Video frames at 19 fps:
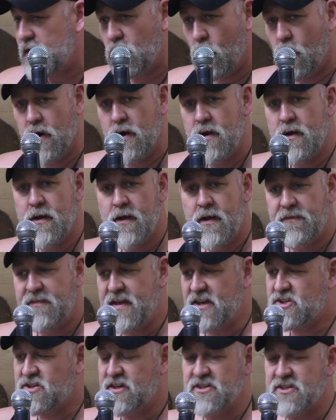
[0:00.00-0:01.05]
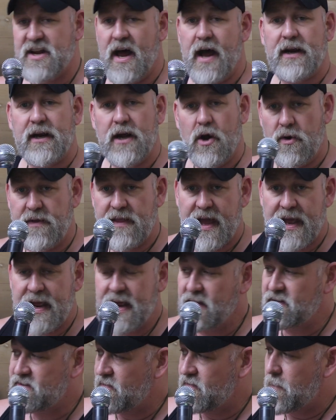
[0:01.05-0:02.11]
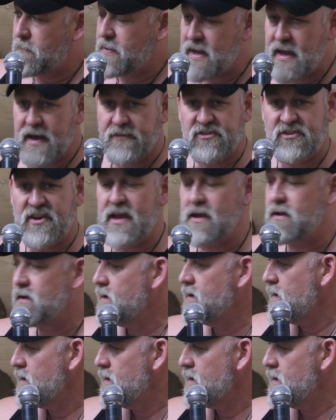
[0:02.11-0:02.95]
Corps. This does not go in the hands of a PFC.